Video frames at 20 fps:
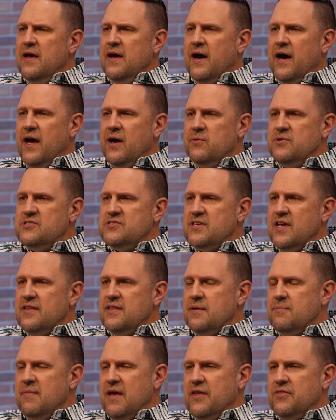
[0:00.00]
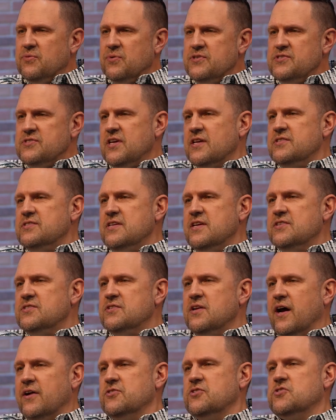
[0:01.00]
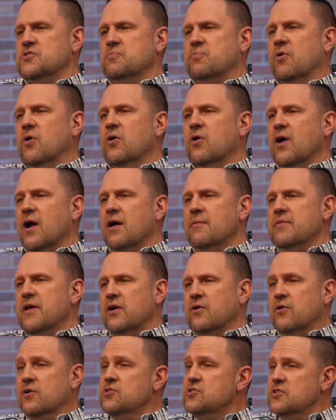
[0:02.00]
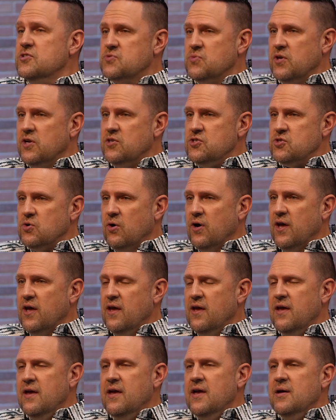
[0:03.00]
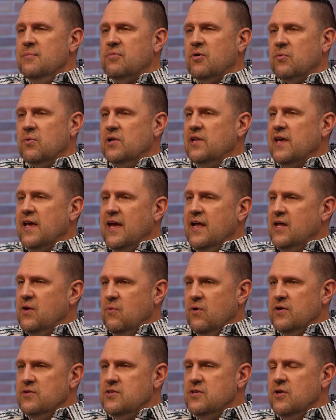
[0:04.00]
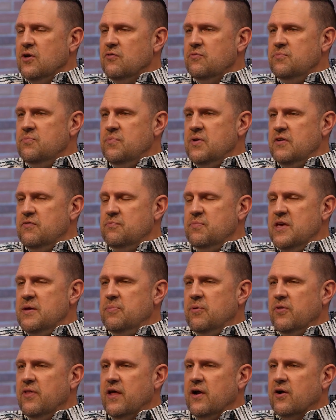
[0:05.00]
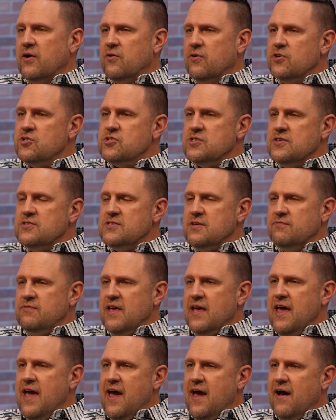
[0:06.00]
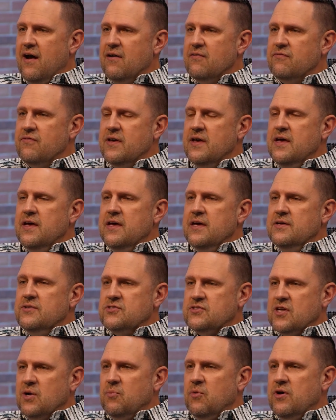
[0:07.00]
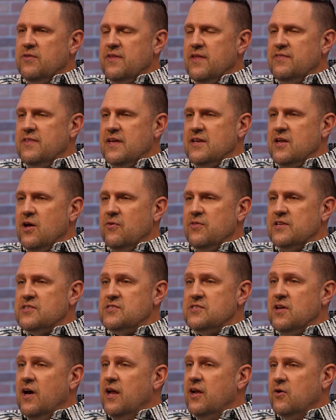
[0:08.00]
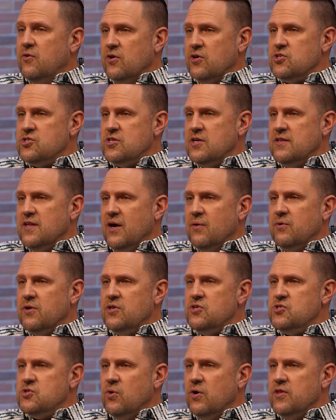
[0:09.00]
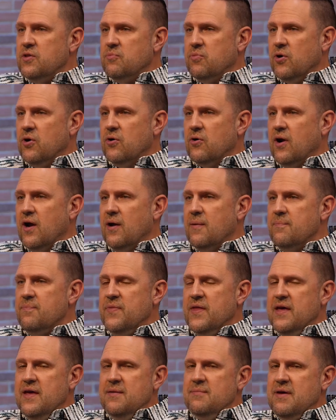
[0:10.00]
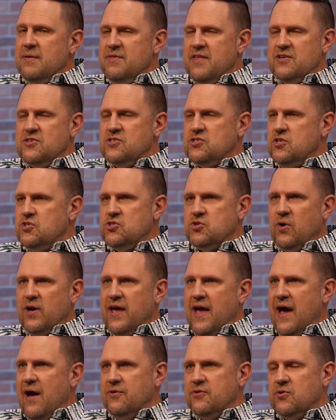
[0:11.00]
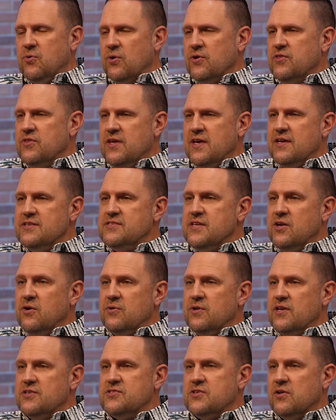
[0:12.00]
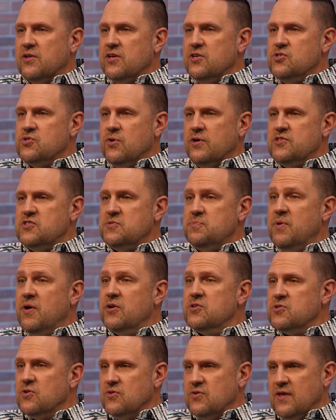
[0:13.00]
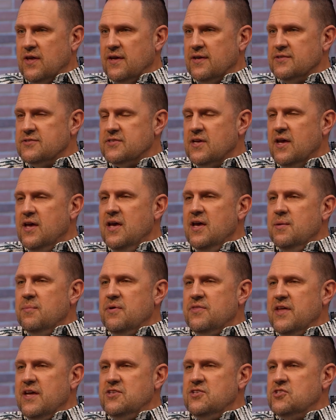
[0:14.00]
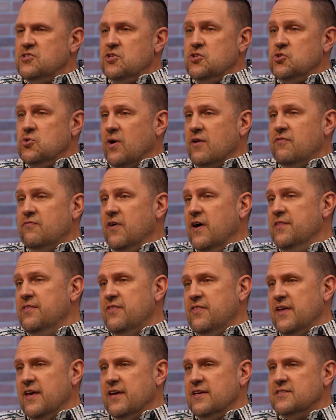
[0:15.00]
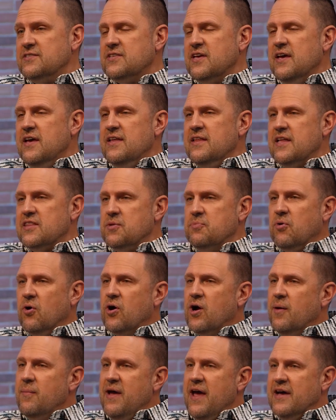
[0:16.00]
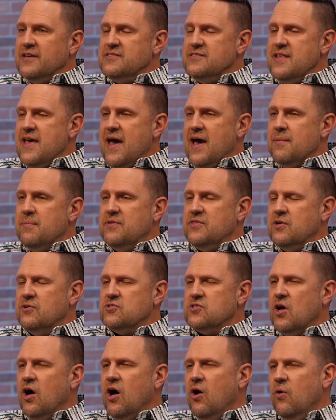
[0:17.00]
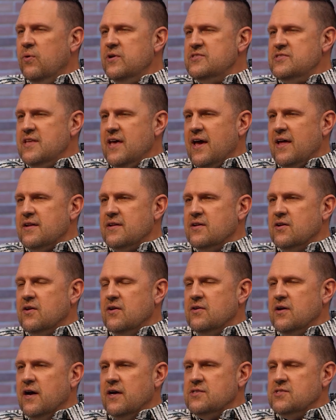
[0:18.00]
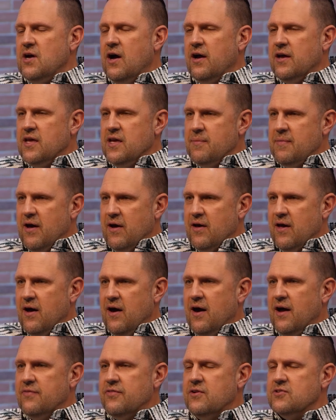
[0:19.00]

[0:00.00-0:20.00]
I always say that Man360 is not just a program that Christians would enjoy, but really anyone. You know, if people that are Christians, if they have someone that they know that's not a Christian that would enjoy the program, maybe they just enjoy outdoor things, they don't necessarily enjoy spiritual things, but they just enjoy fun things, that the program has that. But there's always that talking about God.